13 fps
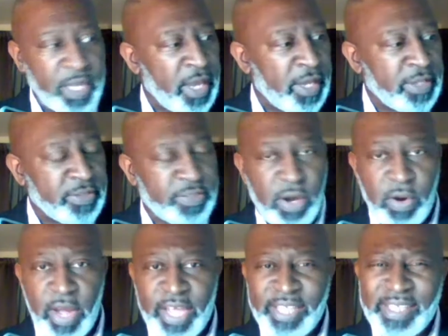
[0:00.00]
So
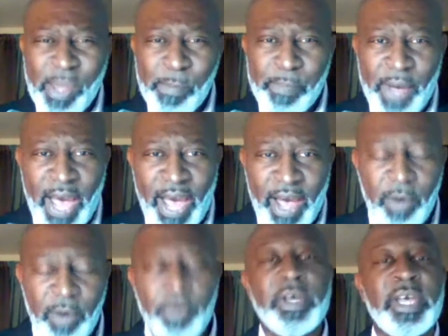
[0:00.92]
it's getting
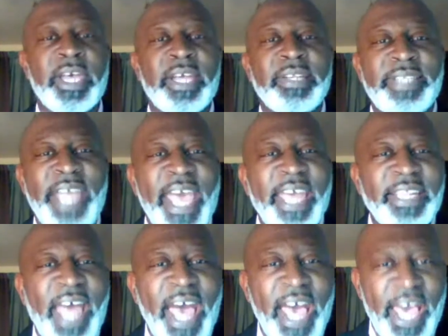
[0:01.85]
power. That's
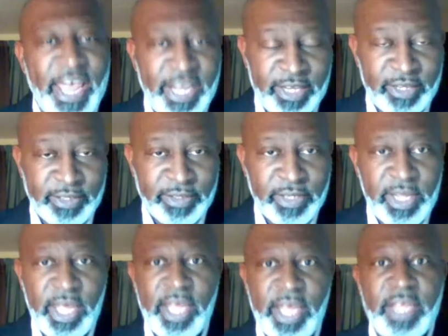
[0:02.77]
how it is.
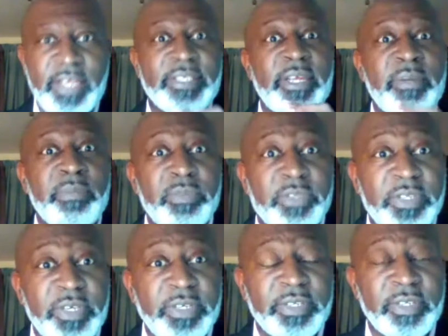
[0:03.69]
You see,
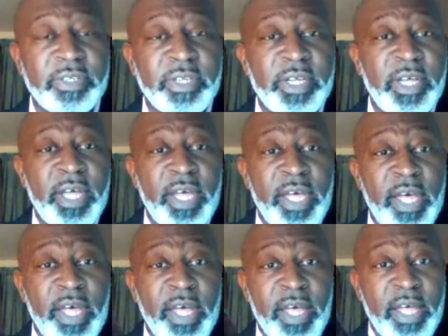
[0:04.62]
sister,
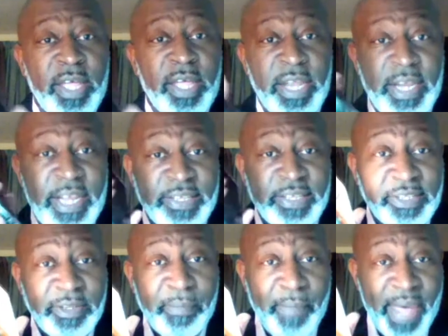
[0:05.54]
this is
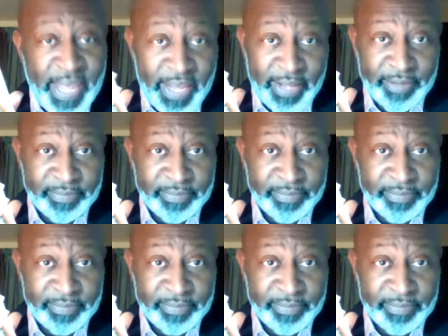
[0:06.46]
a man.